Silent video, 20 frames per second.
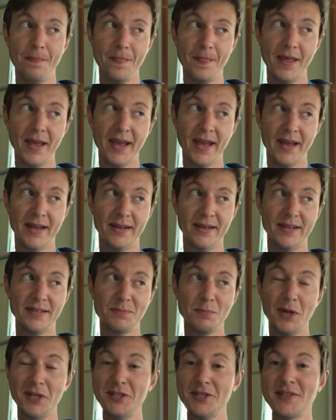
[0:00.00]
And as
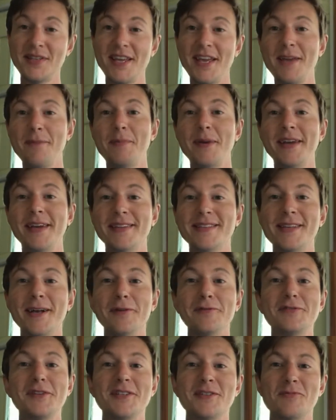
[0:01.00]
much as the EP
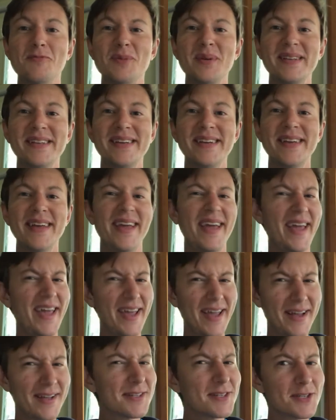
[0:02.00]
itself doesn't really
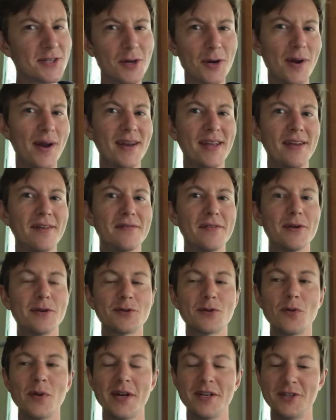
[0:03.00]
answer any of
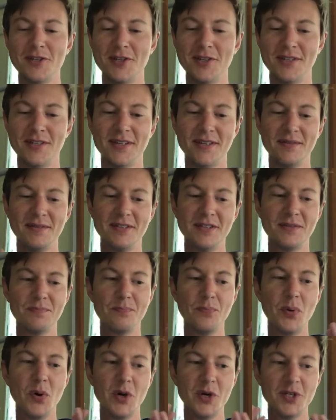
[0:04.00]
those questions, it
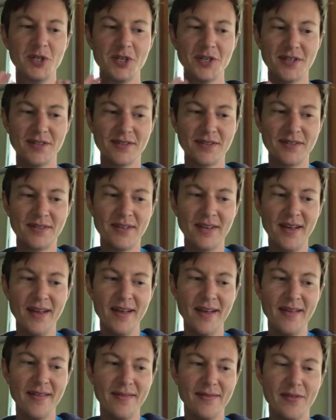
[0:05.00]
just pushes
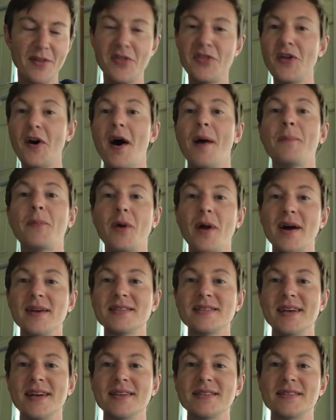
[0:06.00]
the thought
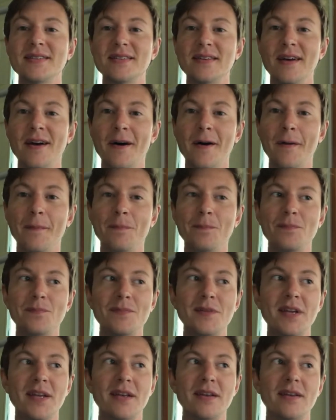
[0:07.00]
process
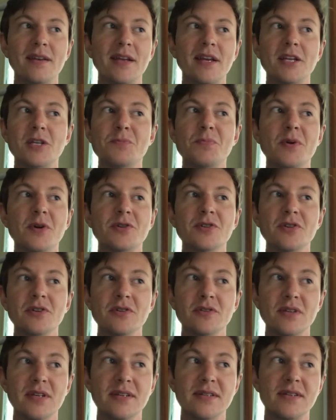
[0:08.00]
in each person
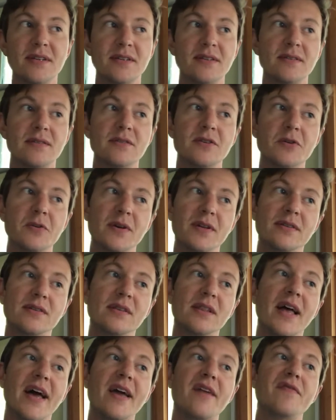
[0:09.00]
who's listening to
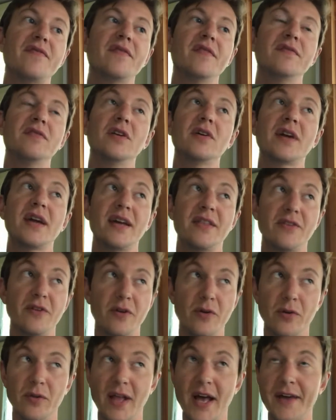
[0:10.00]
its life, of looking at their
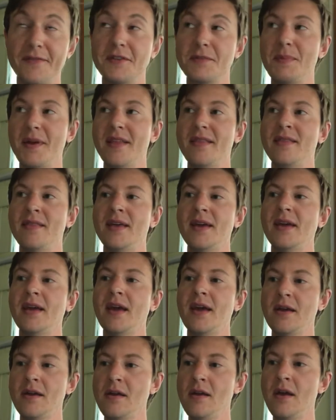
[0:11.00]
own lives a bit and
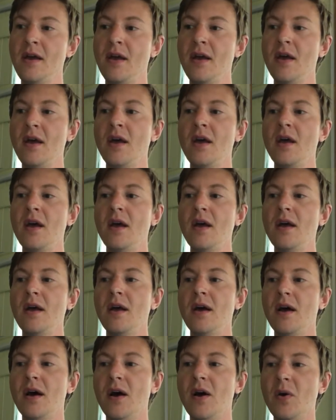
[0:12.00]
thinking,
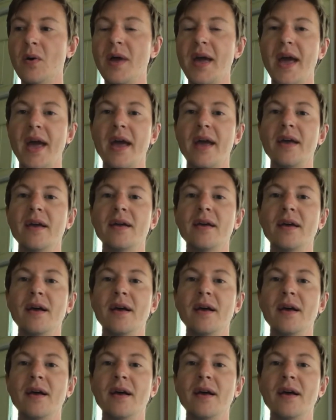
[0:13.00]
okay,